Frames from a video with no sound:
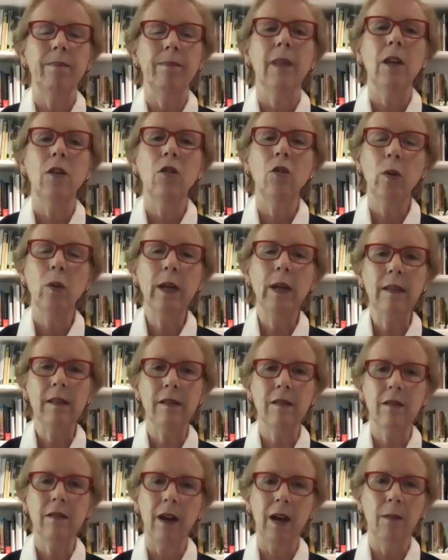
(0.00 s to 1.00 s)
During
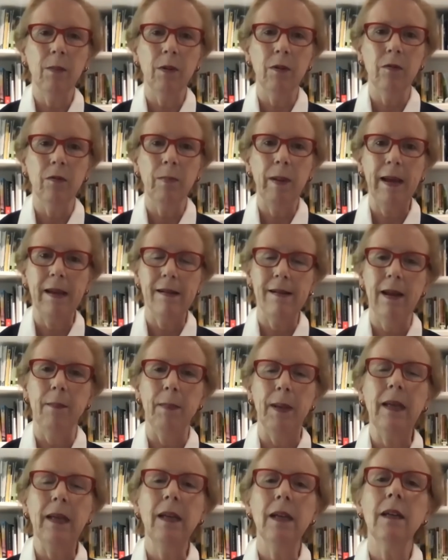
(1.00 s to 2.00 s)
this time of
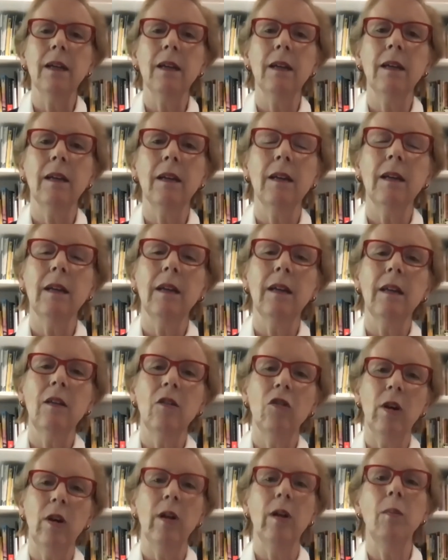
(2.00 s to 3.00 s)
pandemic,
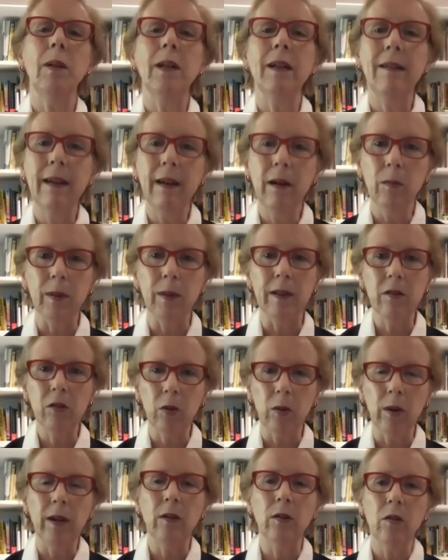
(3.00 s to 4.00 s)
charitable endowments
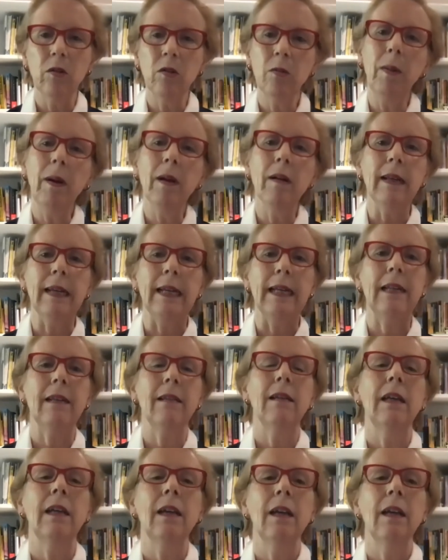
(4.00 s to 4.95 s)
are under the spotlight.